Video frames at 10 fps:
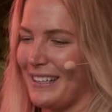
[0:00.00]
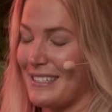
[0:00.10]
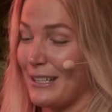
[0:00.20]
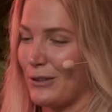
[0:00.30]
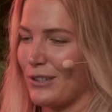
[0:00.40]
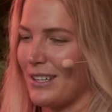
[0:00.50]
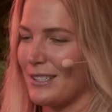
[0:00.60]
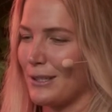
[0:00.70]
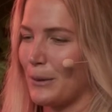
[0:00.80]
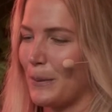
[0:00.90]
etc.
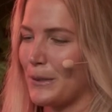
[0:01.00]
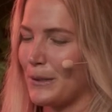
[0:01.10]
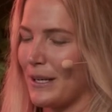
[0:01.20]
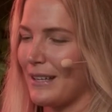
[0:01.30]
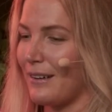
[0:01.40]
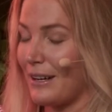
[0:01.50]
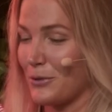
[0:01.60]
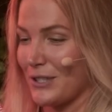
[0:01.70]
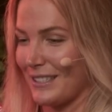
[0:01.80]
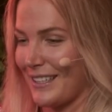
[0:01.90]
So
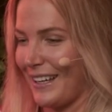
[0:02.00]
I'm just